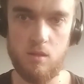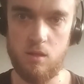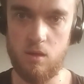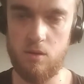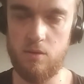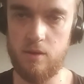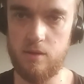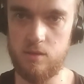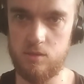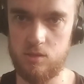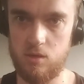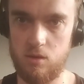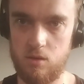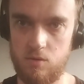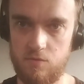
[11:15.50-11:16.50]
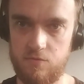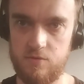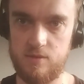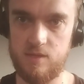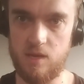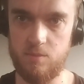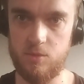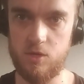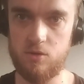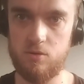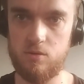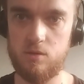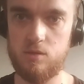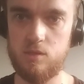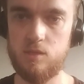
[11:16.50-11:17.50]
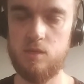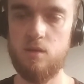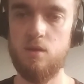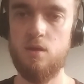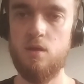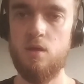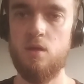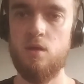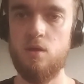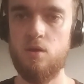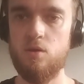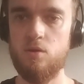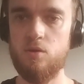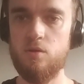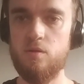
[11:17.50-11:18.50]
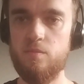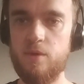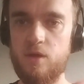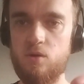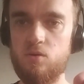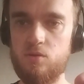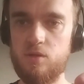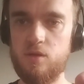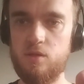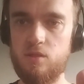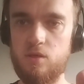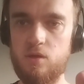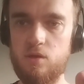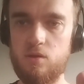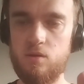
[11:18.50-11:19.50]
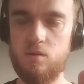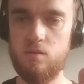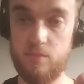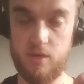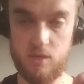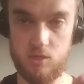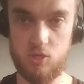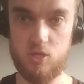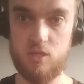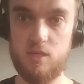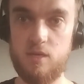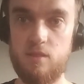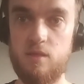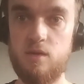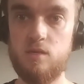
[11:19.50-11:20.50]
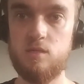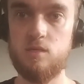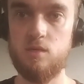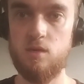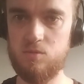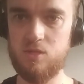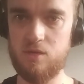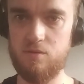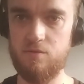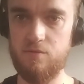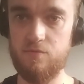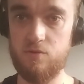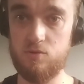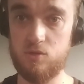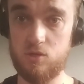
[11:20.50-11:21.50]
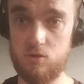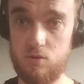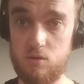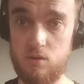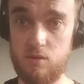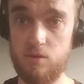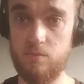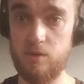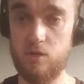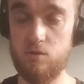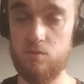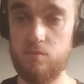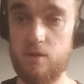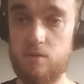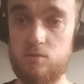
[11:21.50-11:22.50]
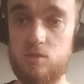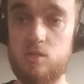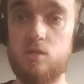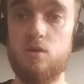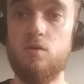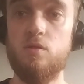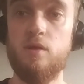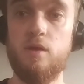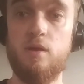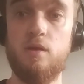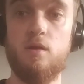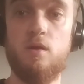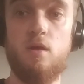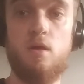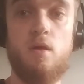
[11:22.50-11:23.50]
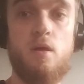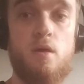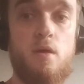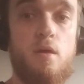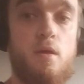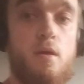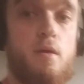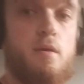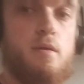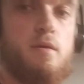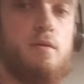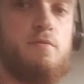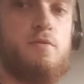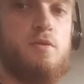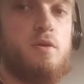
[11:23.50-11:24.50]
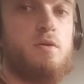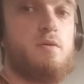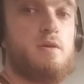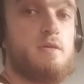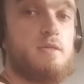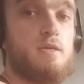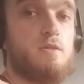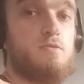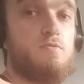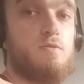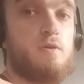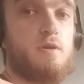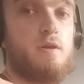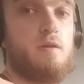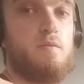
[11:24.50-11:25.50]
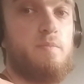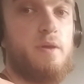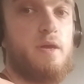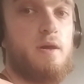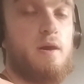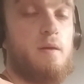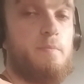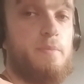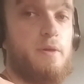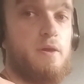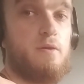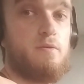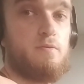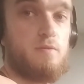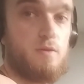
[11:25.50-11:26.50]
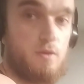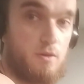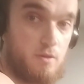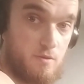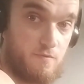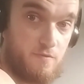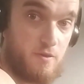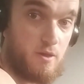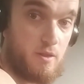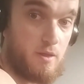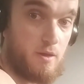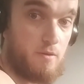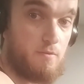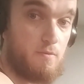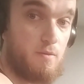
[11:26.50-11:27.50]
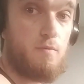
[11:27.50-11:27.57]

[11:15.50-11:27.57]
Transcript: Alright, so for Zotman curls, you're gonna be holding the dumbbells just like this, almost like a reverse curl, and you're gonna be going down slowly. If you notice, it's really going to be up here where you're going to feel it.